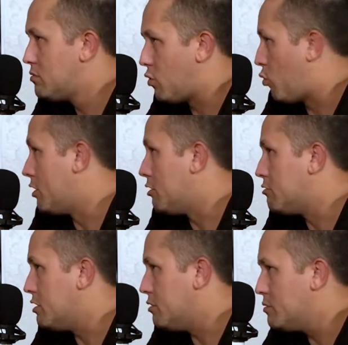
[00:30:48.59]
Or 1 or
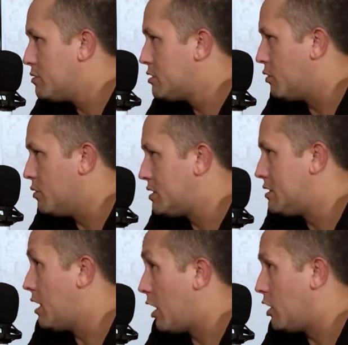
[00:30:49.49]
2. So it's
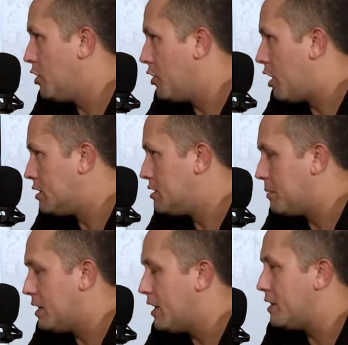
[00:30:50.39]
not good odds of
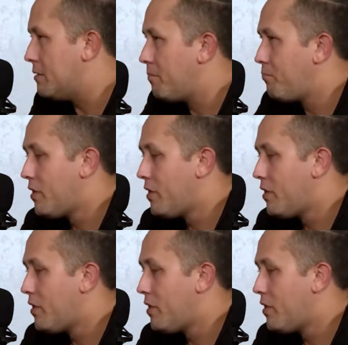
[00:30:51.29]
me getting.